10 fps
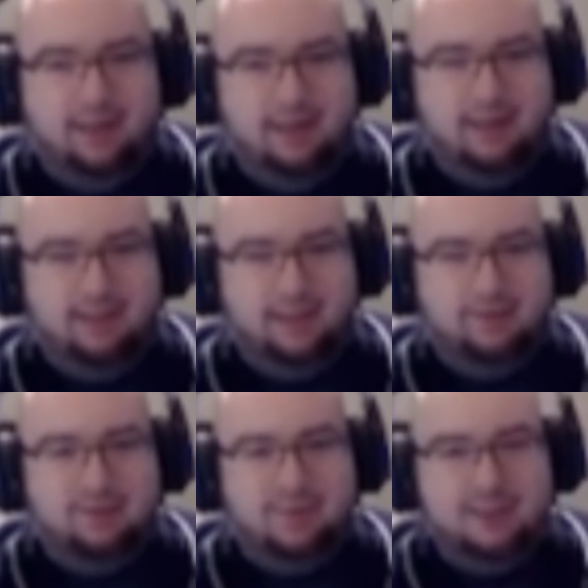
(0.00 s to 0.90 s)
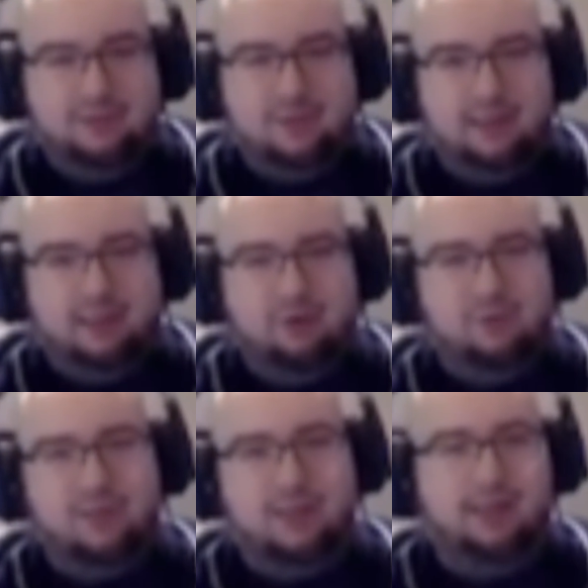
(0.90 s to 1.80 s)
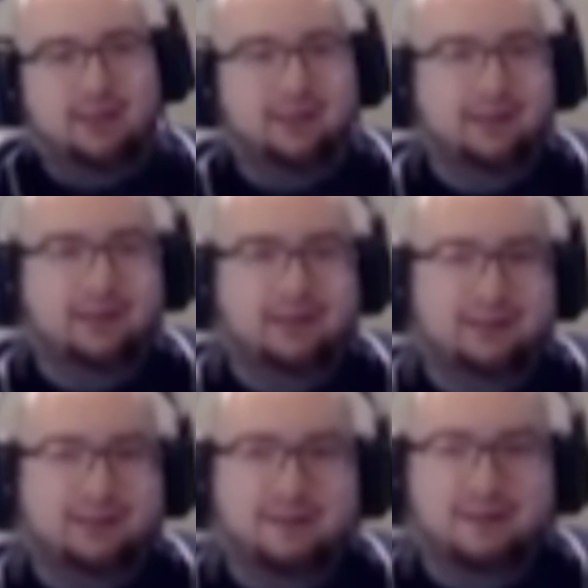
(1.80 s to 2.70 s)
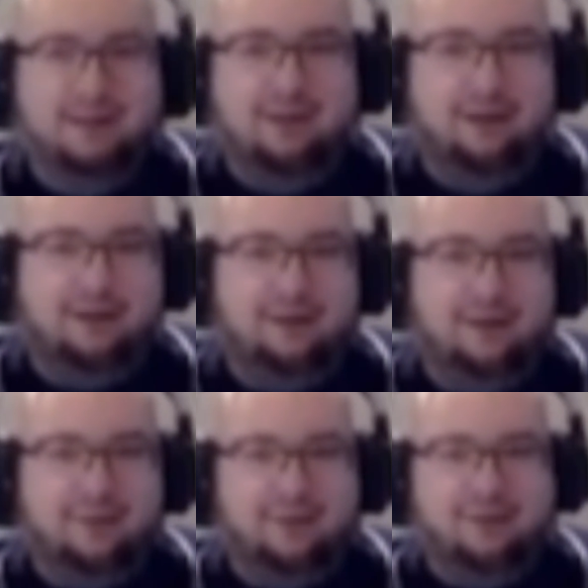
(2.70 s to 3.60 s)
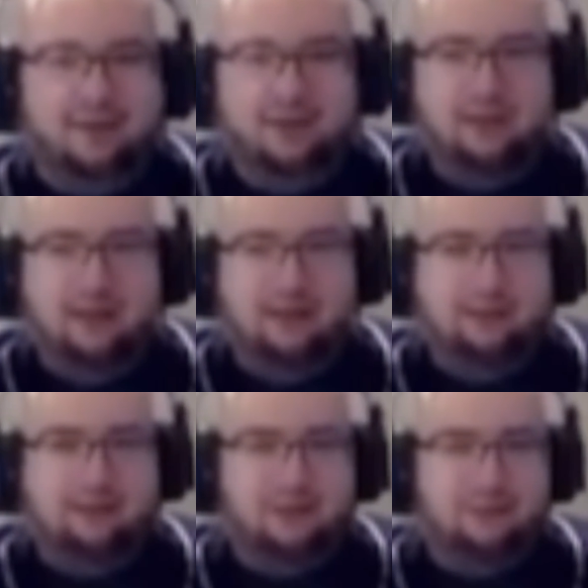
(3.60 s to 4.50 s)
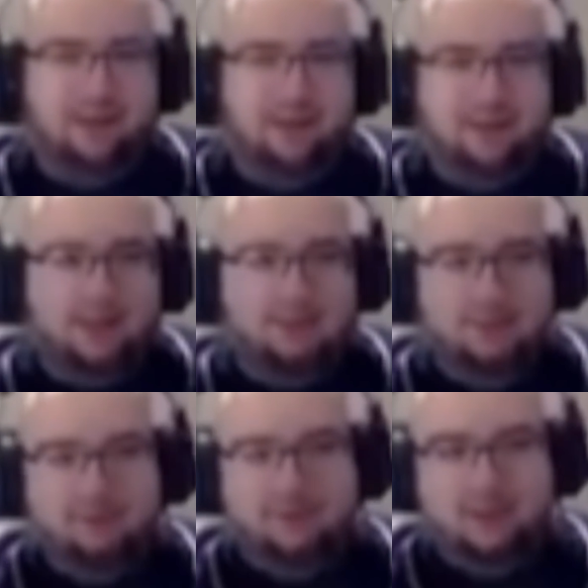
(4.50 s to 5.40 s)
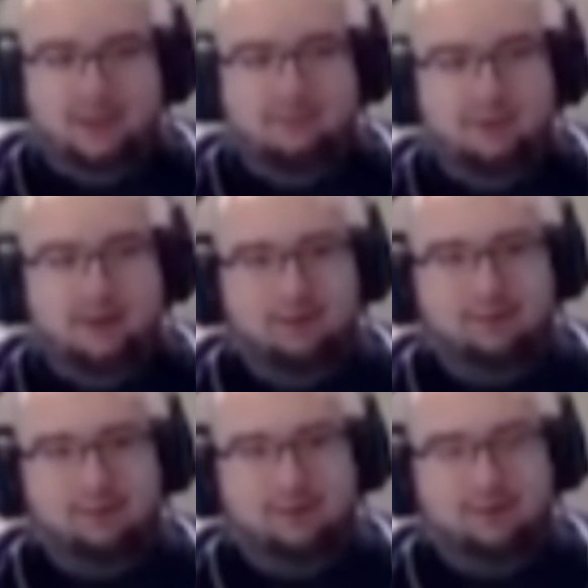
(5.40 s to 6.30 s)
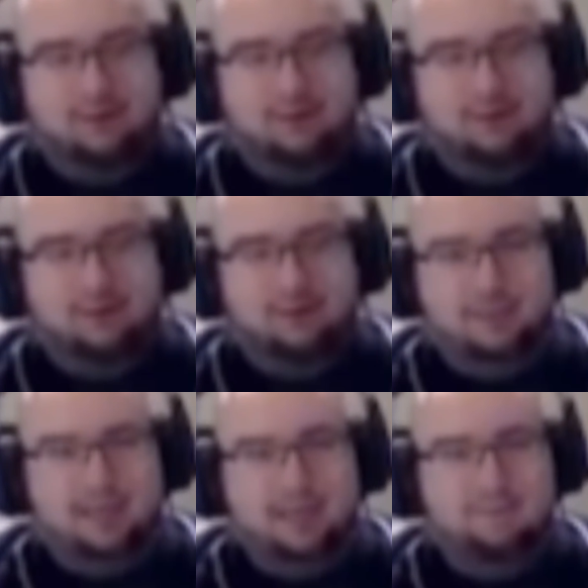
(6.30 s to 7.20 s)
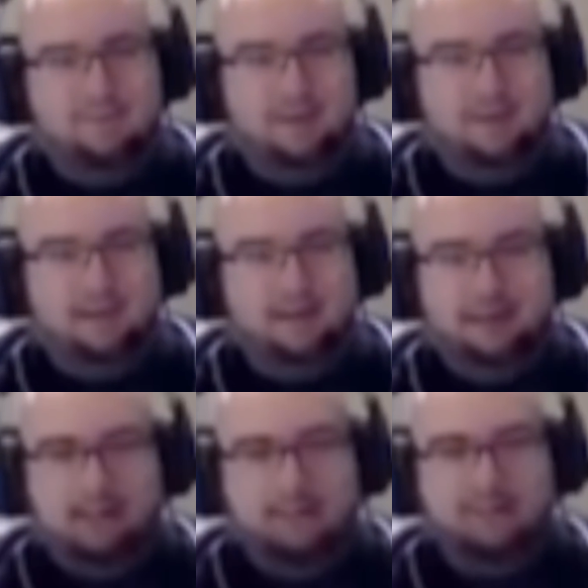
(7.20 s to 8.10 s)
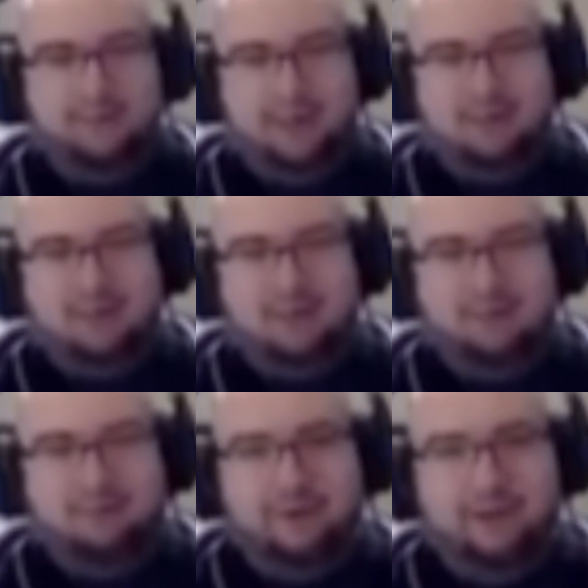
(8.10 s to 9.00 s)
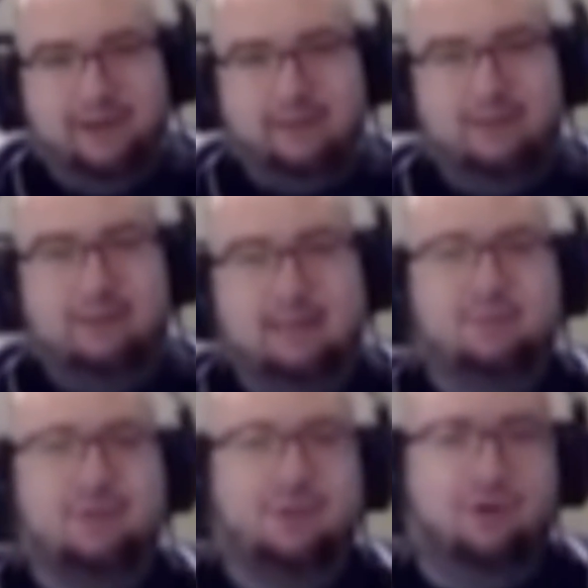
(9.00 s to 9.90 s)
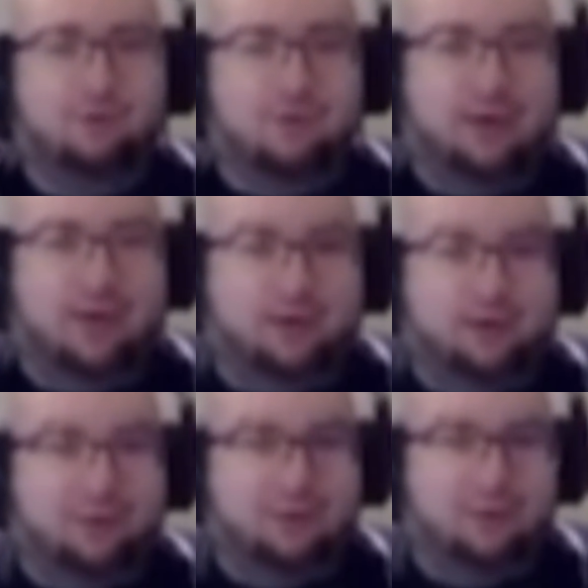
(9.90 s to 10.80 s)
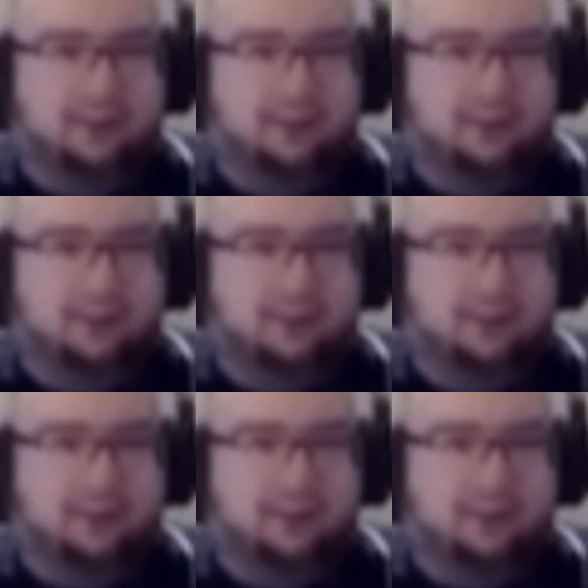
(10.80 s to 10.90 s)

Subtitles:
His name should be Sweet Low Tea. And I thought that was that was the wittiest comment I've seen in a while. Which I can admit, like, that's legit funny. That's what you call grade A trolling.